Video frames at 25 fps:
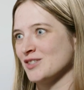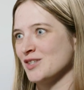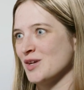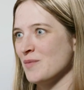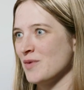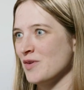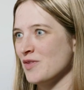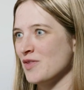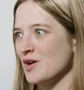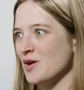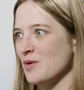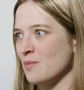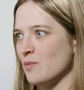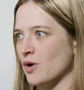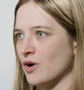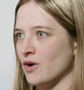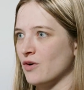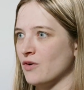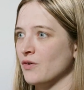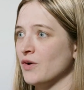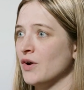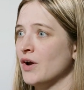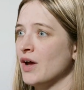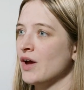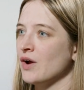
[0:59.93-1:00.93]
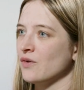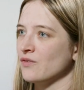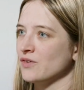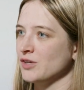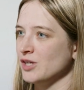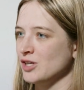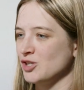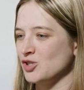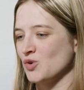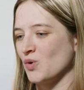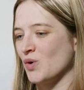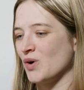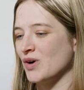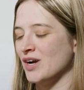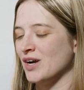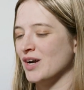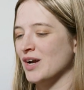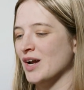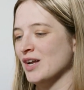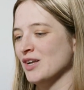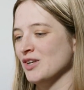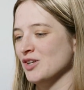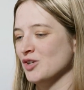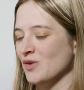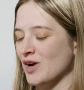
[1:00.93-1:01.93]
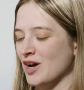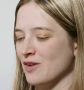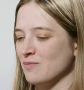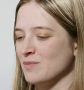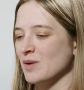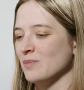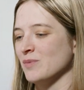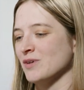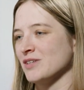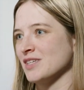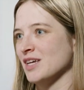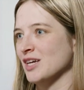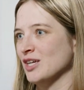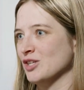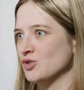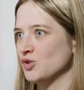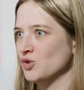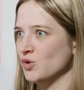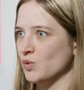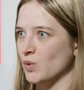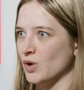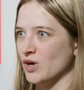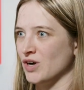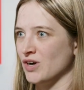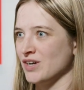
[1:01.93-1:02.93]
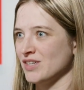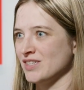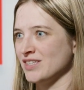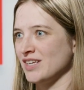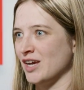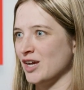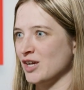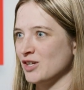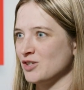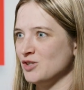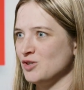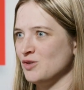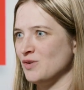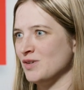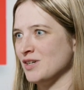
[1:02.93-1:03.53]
Some of them are really short and you have people saying two words like too